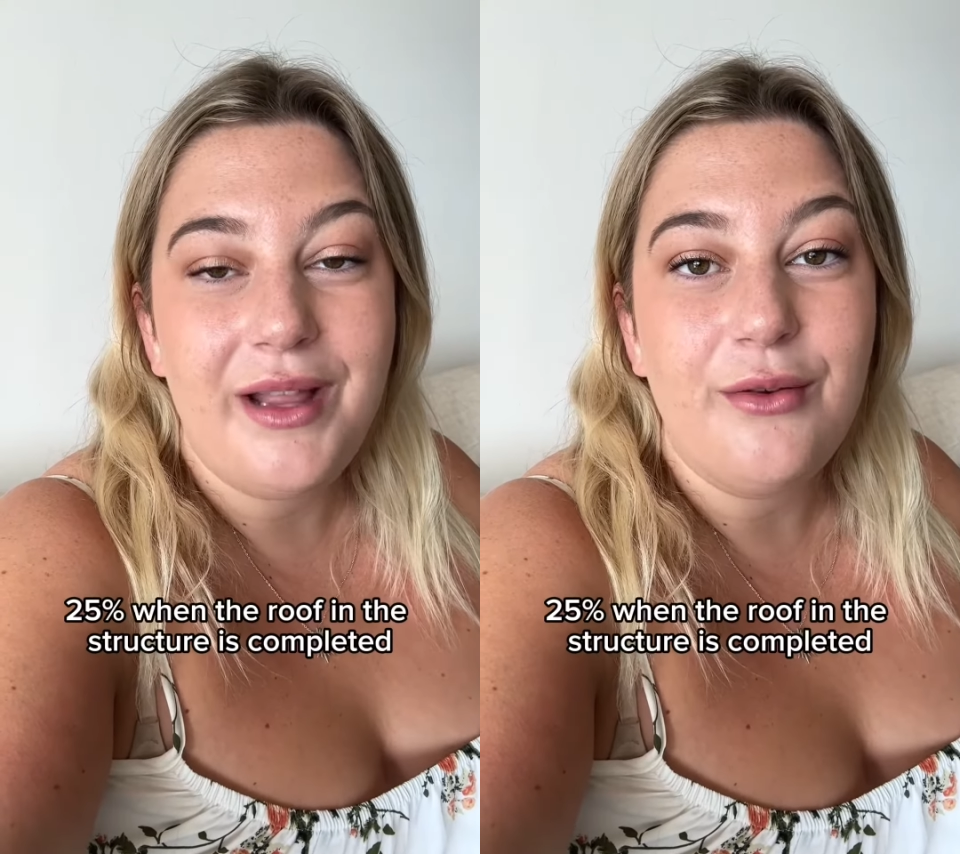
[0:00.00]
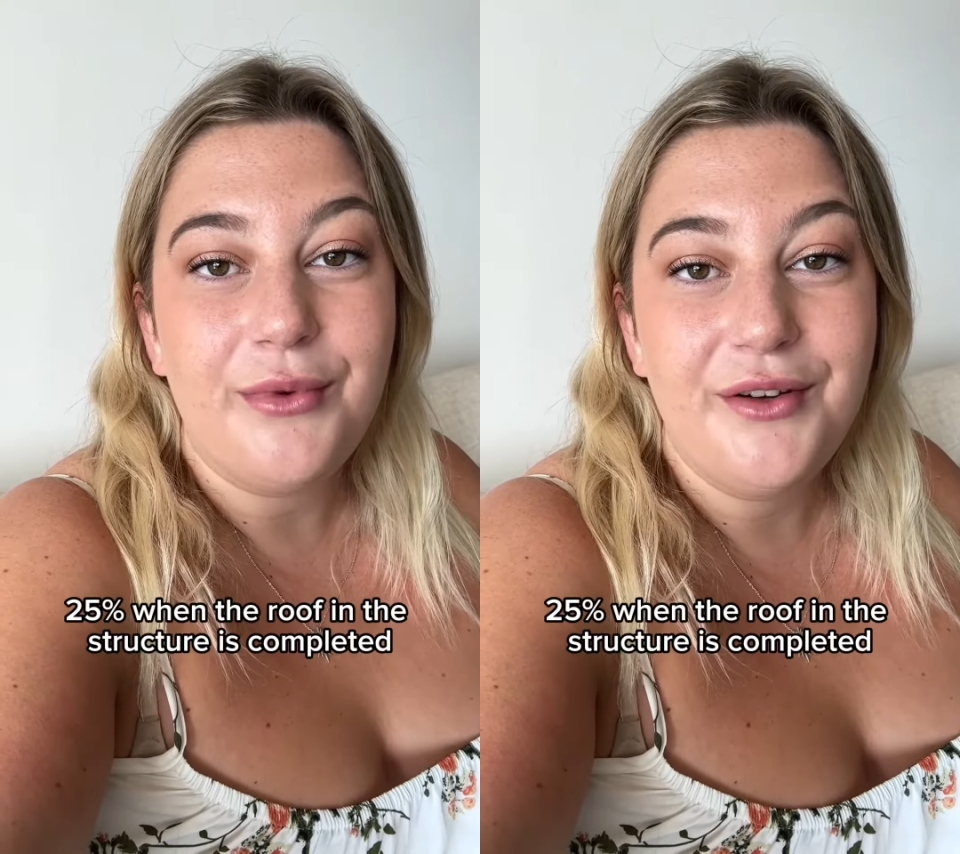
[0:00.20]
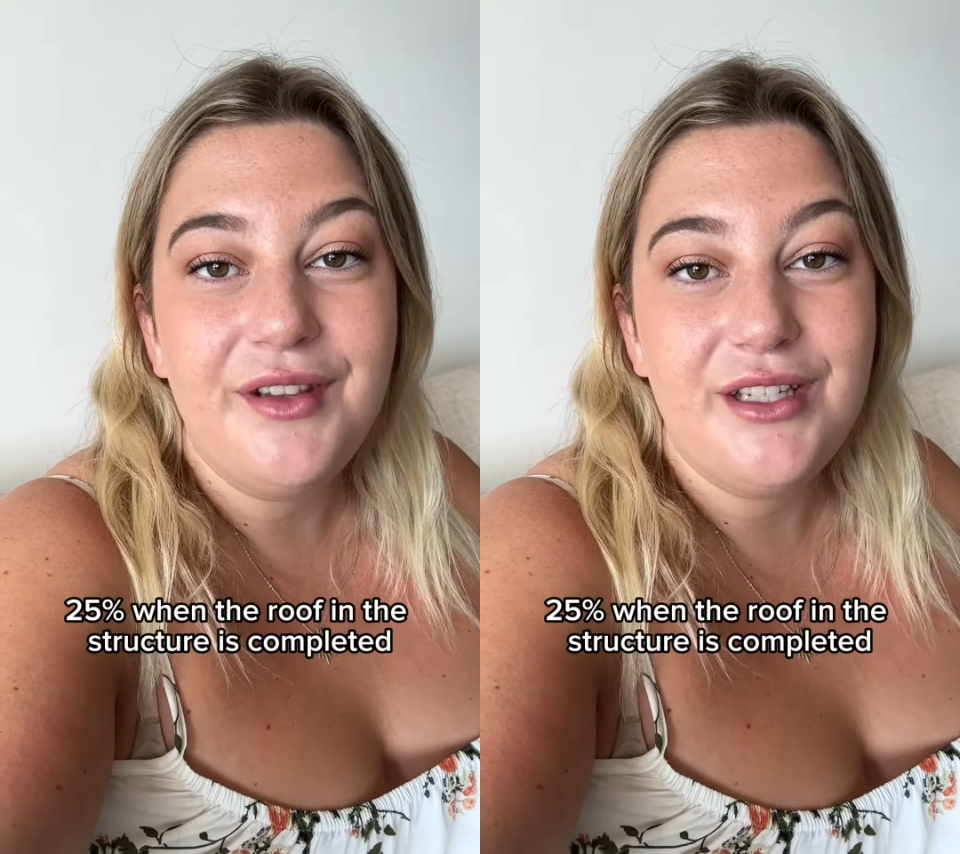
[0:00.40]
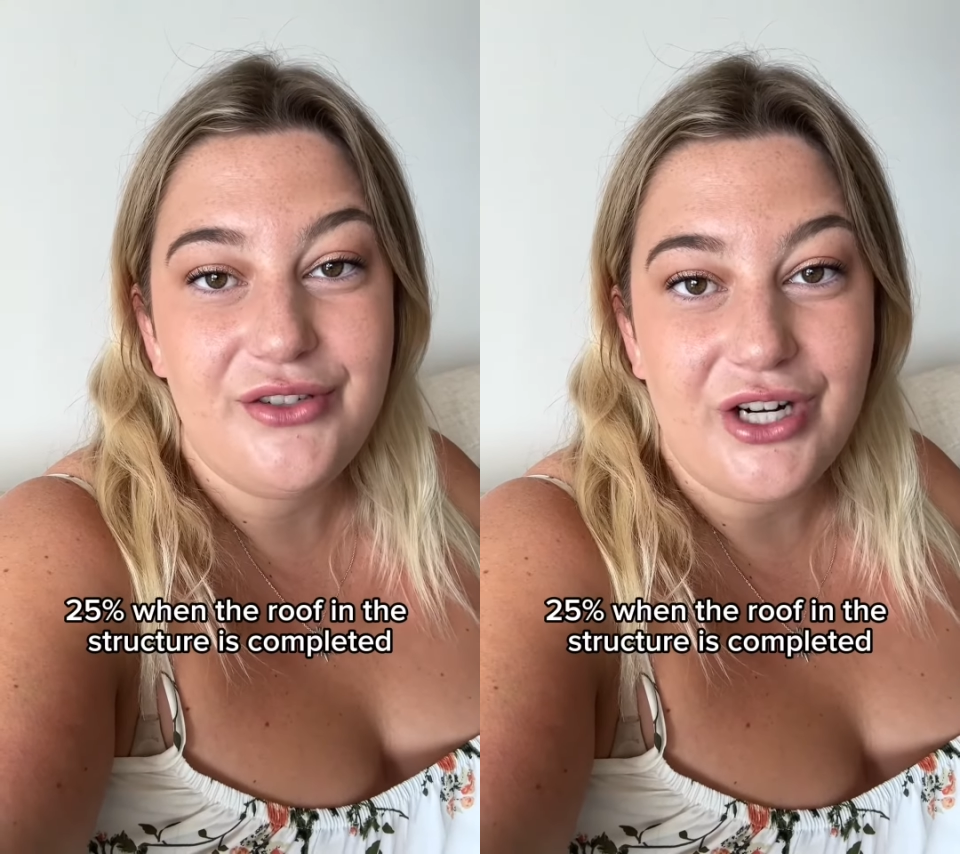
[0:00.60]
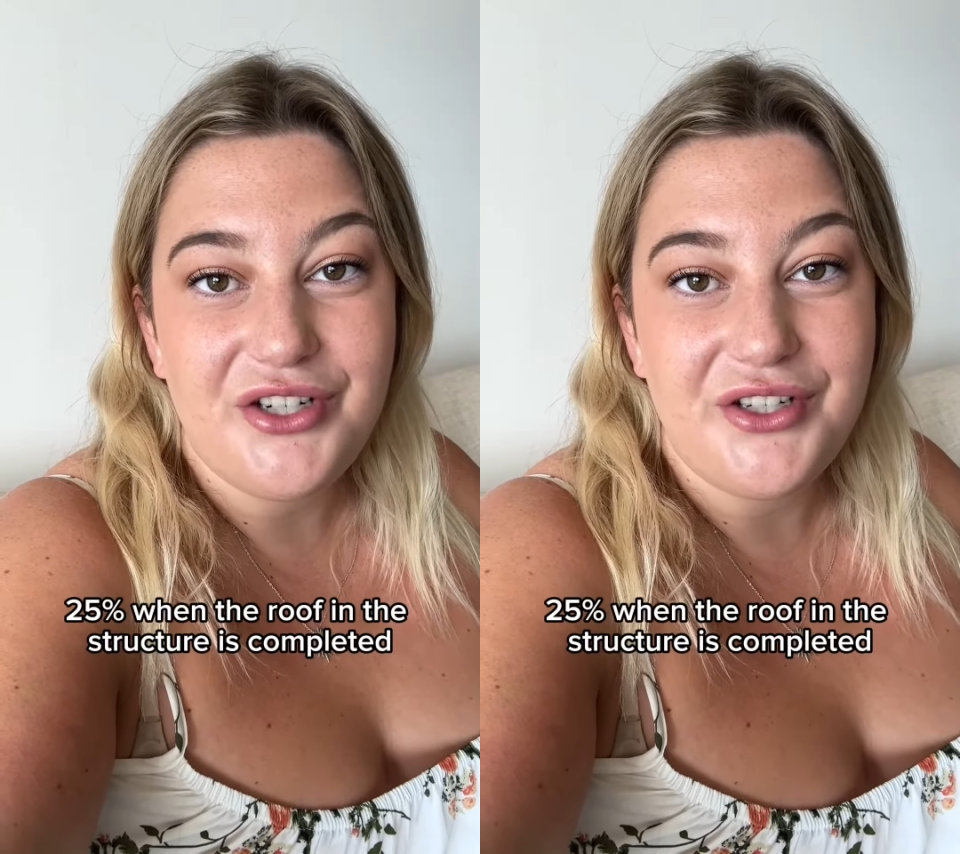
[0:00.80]
roof and the
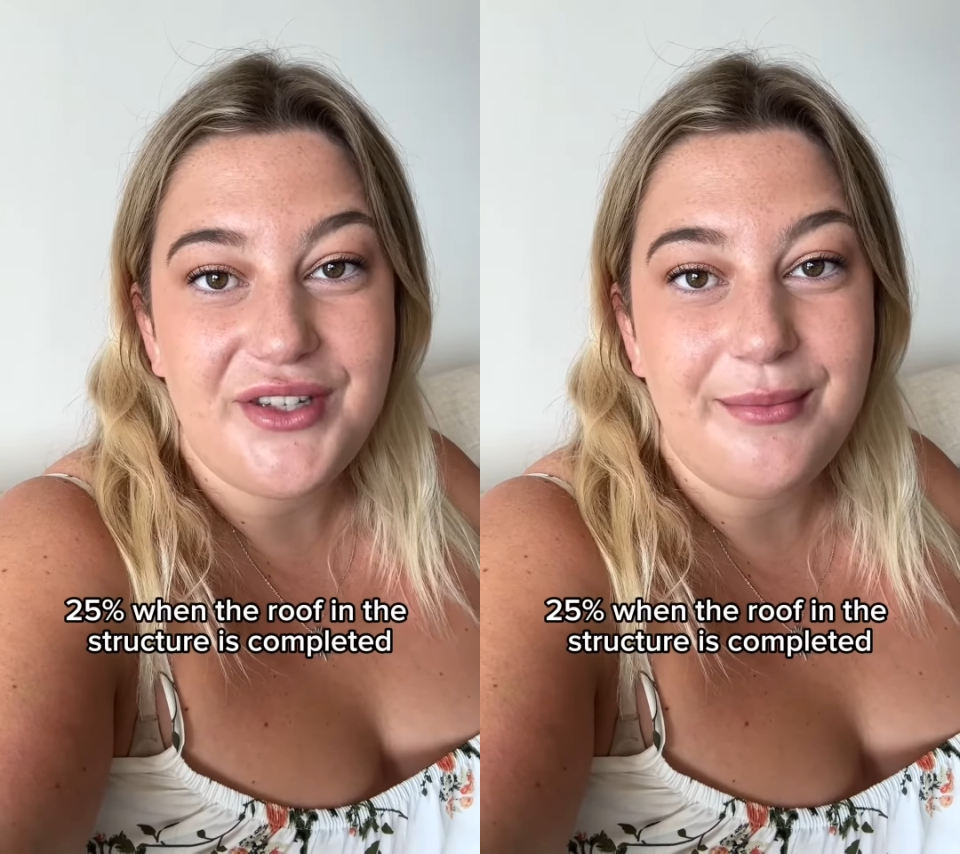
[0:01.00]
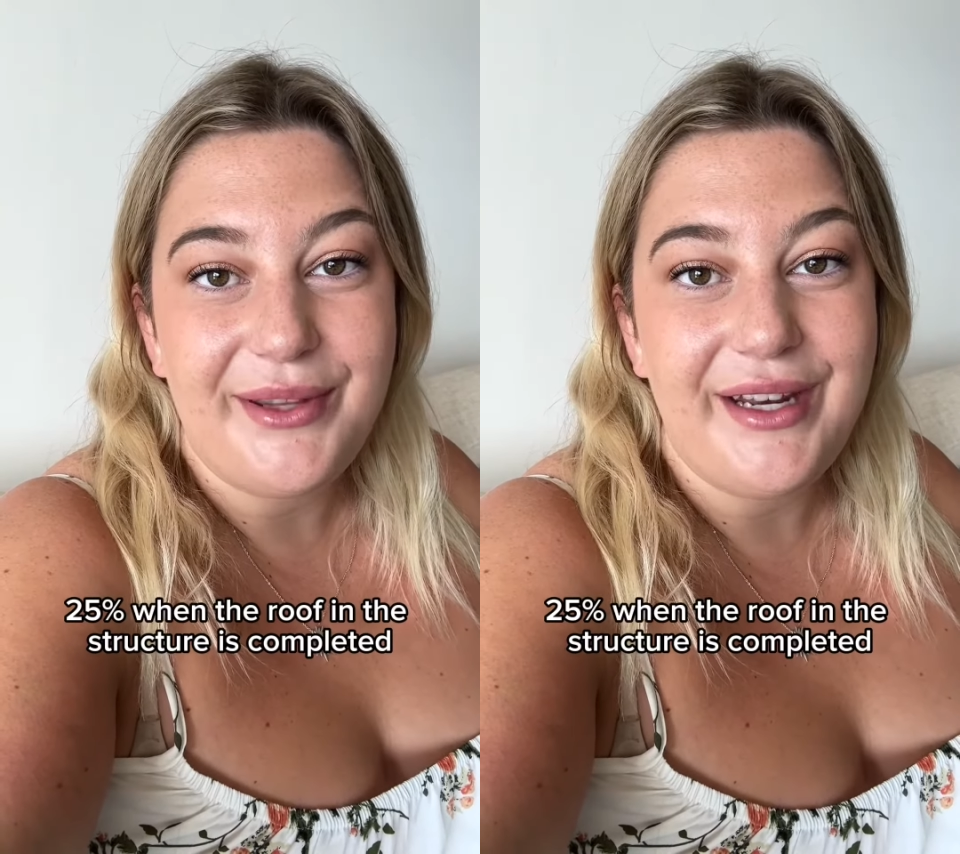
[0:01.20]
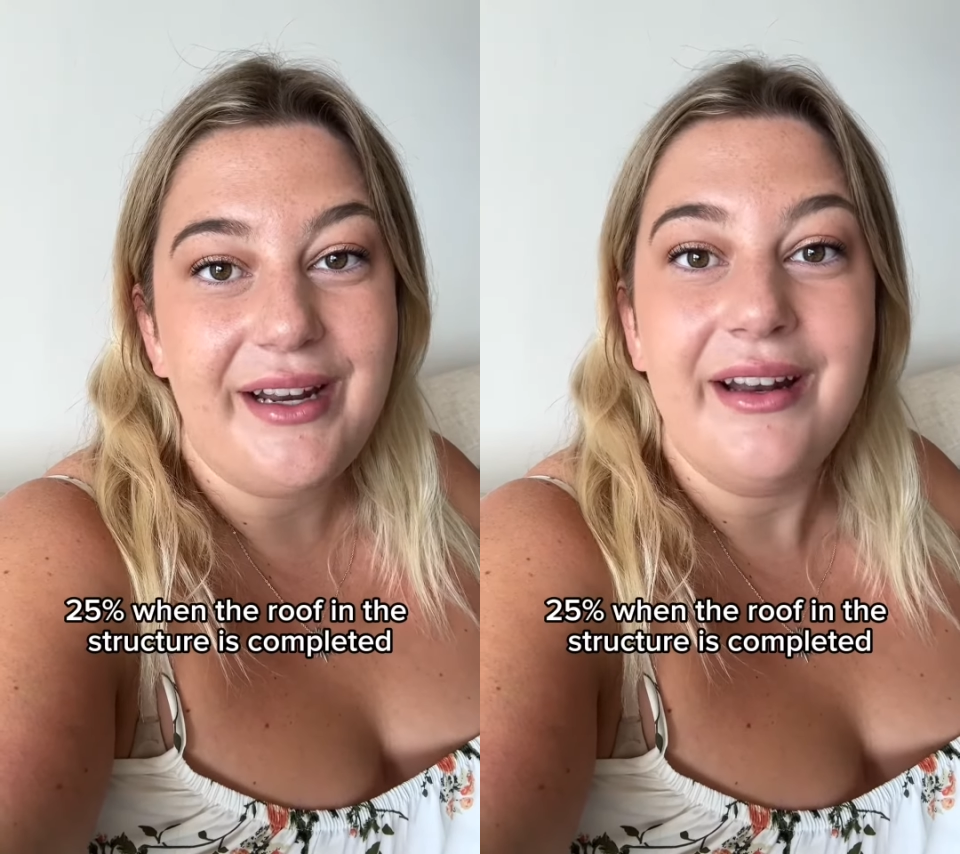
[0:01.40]
structure is completed,